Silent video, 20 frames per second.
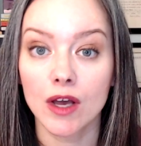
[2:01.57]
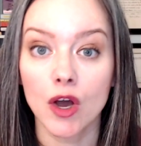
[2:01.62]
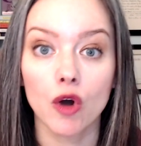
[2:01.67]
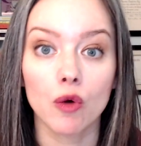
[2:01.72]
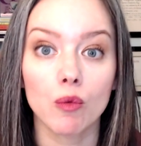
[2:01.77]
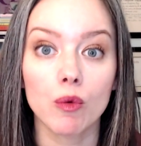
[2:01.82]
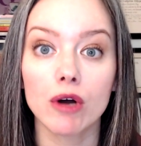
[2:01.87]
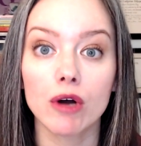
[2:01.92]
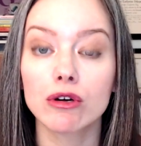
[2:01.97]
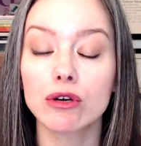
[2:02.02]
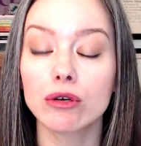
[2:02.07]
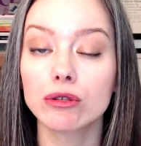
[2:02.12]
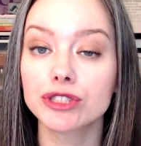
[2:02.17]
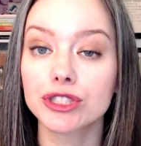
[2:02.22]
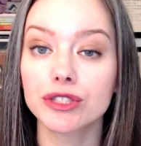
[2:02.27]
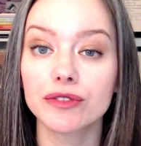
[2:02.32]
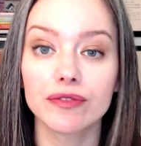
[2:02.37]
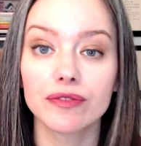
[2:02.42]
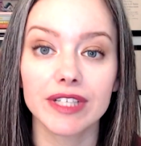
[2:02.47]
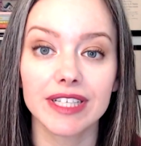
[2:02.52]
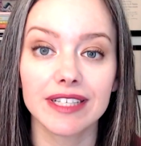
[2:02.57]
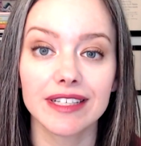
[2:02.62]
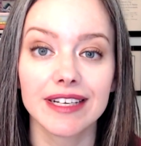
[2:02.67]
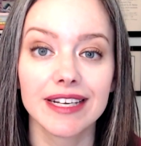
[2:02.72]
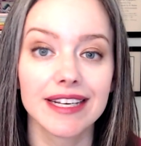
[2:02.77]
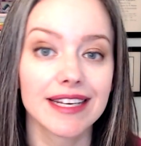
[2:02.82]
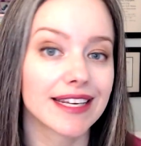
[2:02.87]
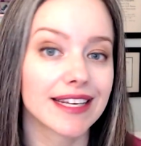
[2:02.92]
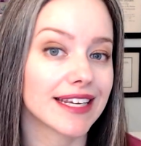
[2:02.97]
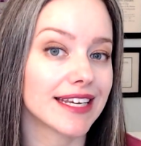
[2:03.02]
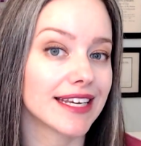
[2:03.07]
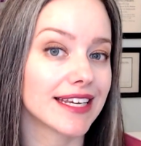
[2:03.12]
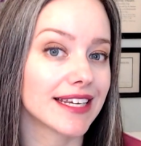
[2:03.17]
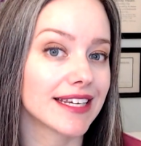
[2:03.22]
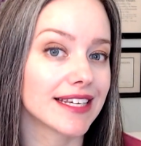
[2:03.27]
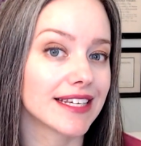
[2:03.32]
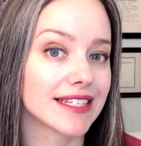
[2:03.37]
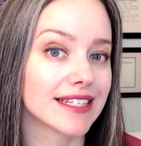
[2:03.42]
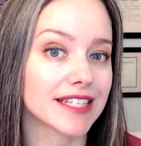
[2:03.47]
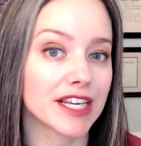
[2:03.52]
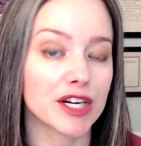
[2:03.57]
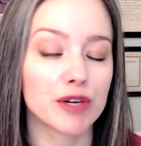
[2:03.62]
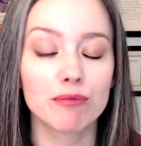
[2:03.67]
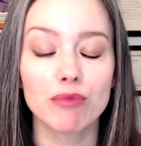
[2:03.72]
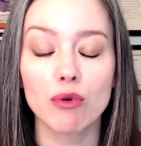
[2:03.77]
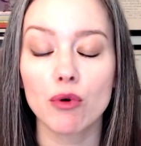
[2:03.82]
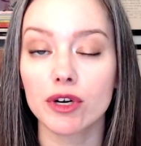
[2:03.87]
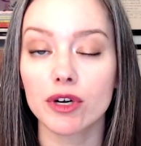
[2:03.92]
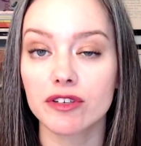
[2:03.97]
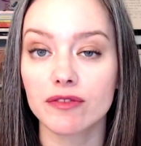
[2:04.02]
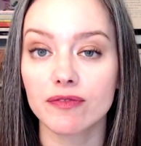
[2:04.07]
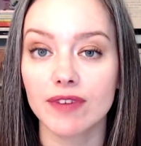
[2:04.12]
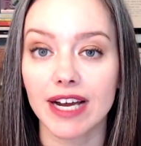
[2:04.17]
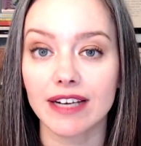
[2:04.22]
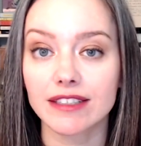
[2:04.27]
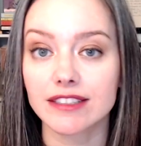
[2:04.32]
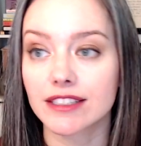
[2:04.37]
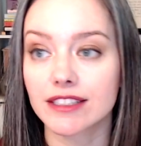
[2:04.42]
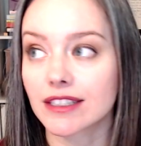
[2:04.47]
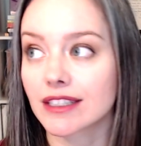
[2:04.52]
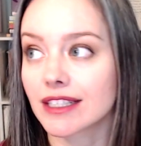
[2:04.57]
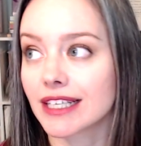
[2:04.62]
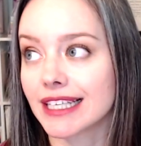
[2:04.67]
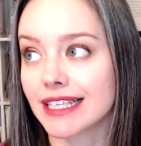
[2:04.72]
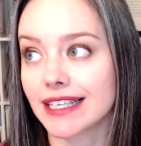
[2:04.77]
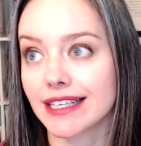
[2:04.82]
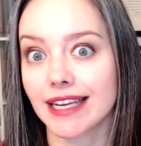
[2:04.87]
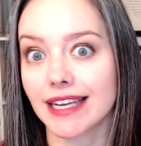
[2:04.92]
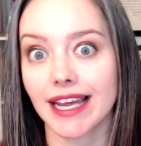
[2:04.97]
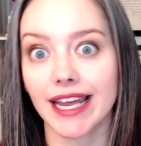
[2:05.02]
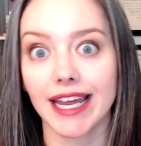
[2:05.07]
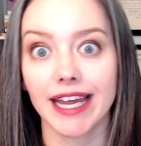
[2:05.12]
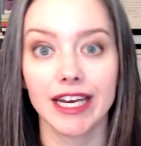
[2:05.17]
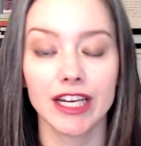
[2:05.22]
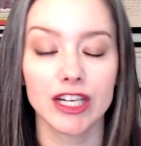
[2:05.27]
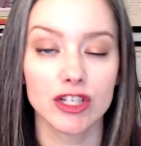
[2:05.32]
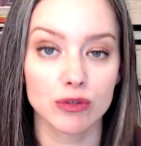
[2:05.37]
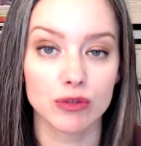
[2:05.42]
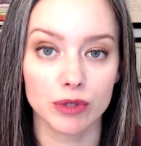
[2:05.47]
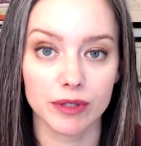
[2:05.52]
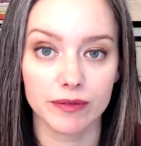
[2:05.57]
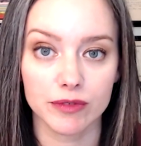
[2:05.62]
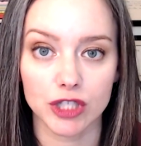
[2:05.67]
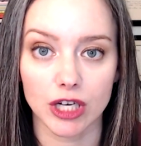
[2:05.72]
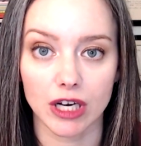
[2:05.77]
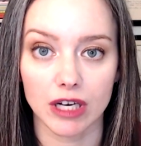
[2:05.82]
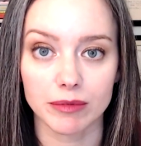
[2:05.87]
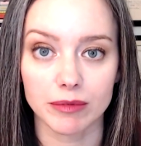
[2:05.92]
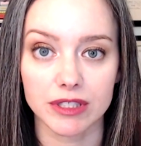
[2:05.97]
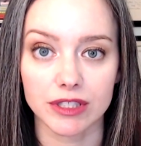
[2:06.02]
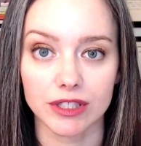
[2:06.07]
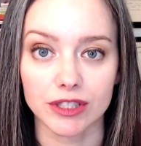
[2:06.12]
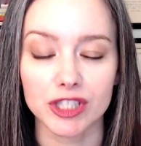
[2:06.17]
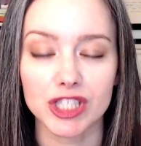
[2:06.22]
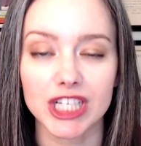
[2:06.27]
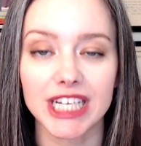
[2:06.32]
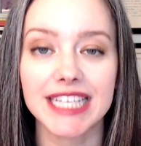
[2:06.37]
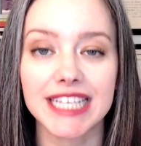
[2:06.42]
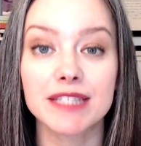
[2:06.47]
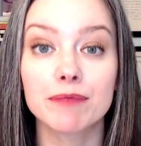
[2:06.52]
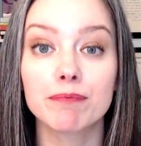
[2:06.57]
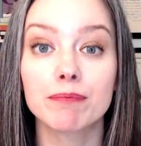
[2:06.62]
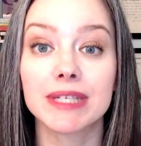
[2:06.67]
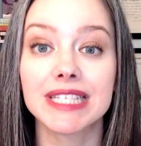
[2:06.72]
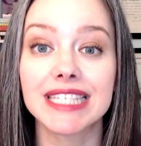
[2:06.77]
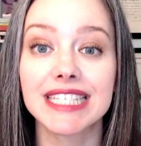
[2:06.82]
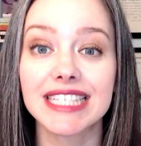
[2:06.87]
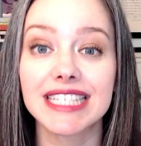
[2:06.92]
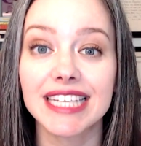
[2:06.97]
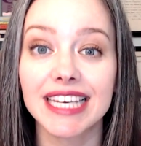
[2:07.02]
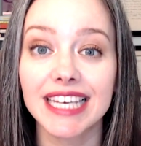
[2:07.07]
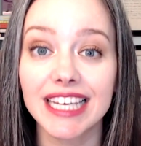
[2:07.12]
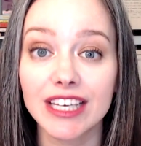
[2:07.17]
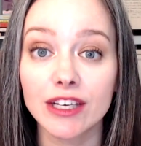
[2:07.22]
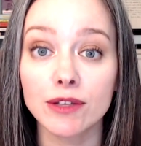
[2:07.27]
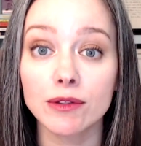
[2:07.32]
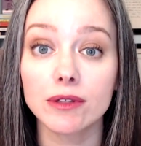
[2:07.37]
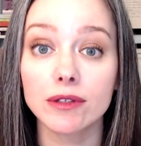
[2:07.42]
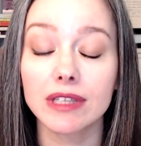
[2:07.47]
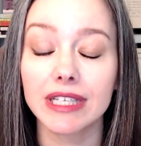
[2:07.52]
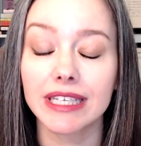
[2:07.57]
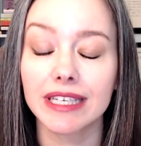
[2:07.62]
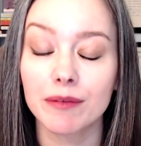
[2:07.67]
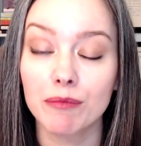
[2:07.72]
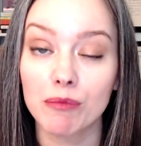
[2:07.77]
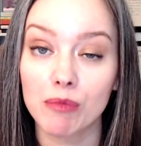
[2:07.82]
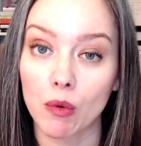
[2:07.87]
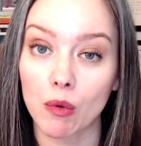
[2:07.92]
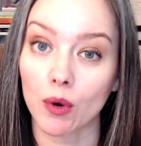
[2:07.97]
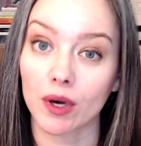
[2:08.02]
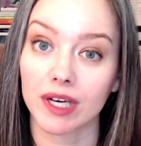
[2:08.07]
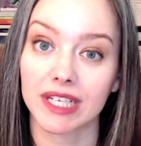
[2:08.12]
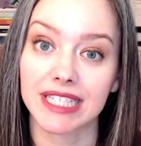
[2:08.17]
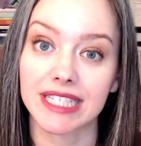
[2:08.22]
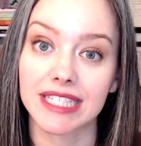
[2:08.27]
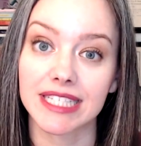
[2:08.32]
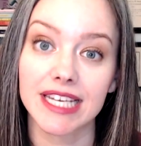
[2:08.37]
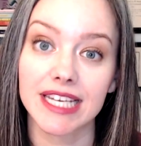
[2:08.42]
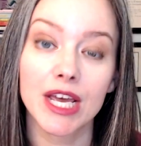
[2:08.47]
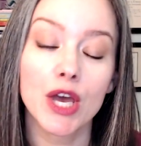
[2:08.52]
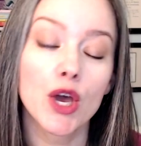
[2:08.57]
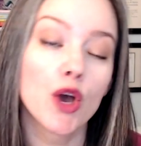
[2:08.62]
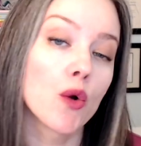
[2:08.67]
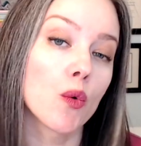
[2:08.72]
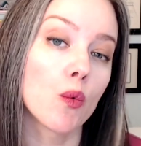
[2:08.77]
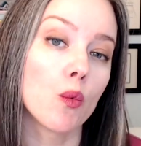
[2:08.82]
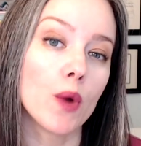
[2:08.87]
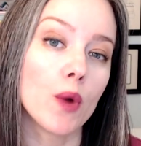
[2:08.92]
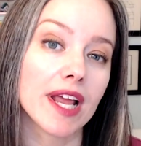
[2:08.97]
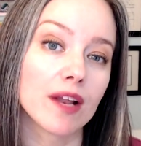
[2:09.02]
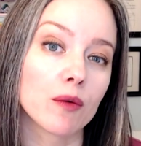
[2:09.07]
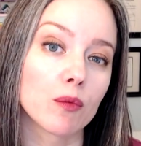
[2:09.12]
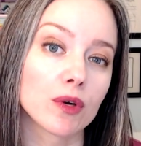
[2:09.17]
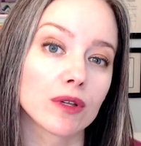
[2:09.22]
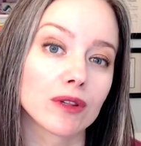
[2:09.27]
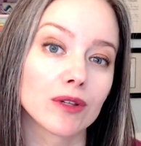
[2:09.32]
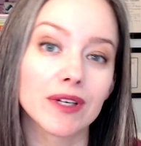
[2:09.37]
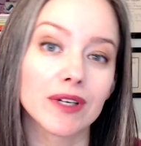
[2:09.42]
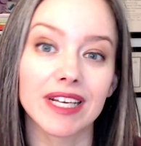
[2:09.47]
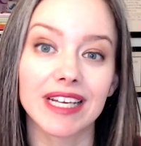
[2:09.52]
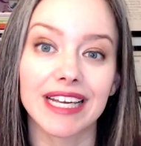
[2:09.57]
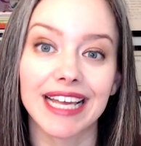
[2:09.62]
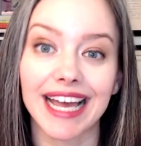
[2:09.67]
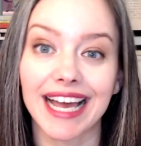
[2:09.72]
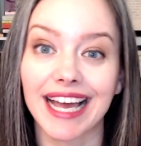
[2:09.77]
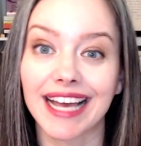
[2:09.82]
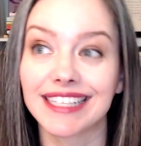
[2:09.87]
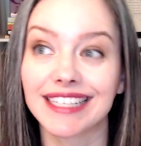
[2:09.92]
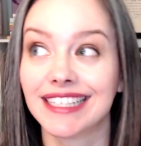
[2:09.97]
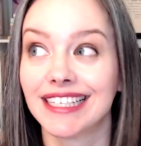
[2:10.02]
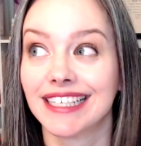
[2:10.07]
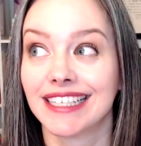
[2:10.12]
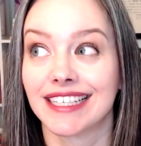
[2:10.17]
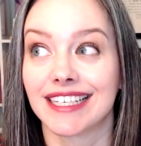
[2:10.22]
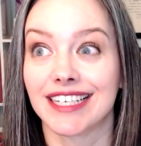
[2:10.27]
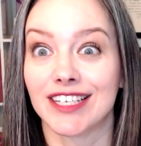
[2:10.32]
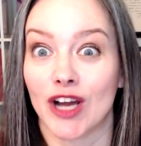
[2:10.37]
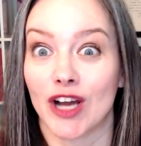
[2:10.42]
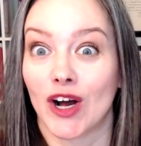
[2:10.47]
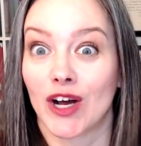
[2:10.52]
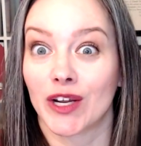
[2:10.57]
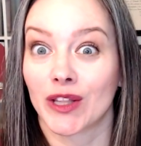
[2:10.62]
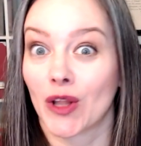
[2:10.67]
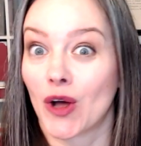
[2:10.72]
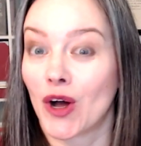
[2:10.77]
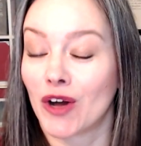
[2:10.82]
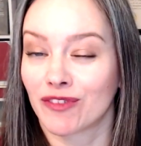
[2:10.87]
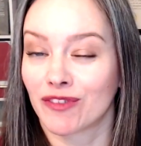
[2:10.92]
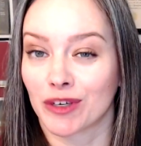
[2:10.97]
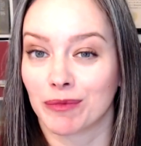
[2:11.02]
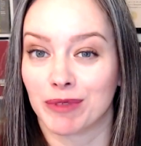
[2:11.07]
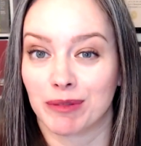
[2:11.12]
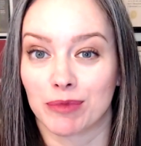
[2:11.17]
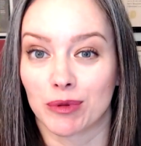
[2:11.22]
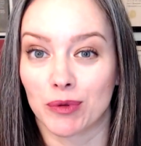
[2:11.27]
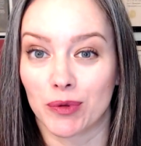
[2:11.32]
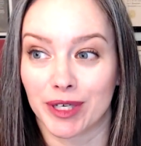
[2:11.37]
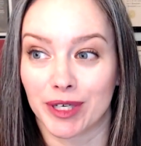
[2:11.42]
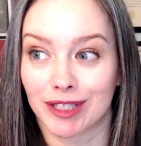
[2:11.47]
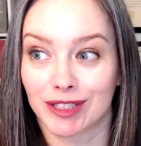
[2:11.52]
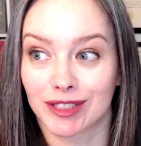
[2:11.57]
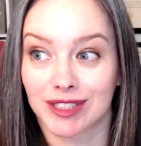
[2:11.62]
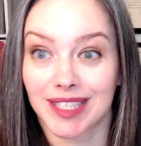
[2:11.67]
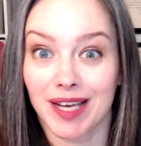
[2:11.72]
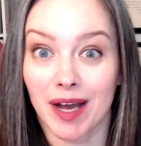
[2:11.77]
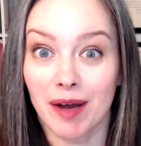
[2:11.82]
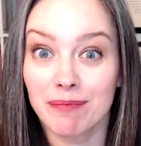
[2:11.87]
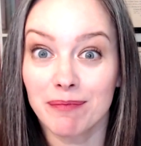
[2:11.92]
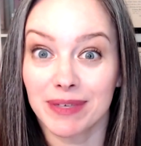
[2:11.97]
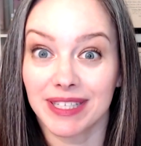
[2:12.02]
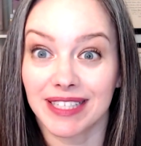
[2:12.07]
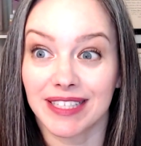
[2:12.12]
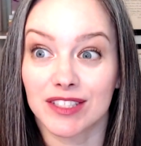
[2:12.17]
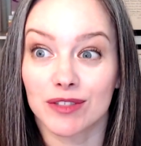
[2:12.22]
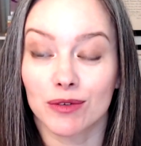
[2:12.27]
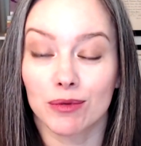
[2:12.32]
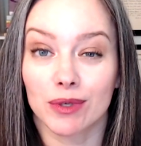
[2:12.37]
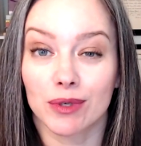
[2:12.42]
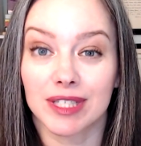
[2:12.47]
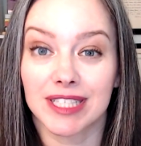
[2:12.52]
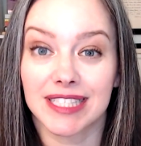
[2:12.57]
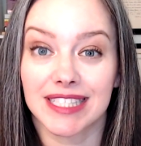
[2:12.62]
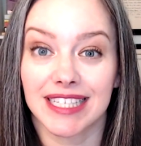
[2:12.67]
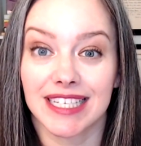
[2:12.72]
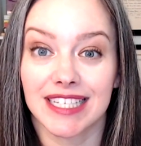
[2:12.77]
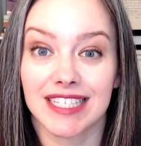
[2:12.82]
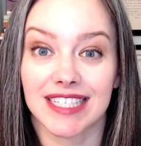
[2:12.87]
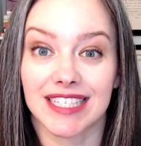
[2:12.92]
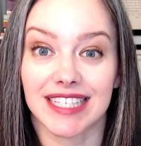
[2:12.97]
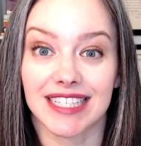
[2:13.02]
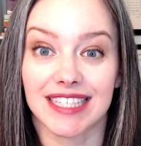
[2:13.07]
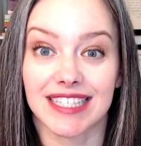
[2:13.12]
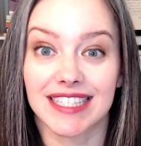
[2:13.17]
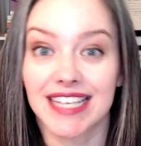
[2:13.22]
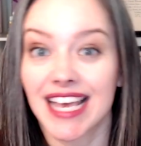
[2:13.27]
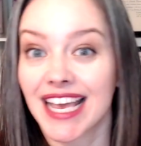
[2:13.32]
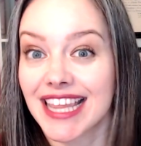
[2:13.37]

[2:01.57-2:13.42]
While culture fit is an important factor in any sort of job search, it's particularly important when we're looking at non-law firm employers, companies, organizations.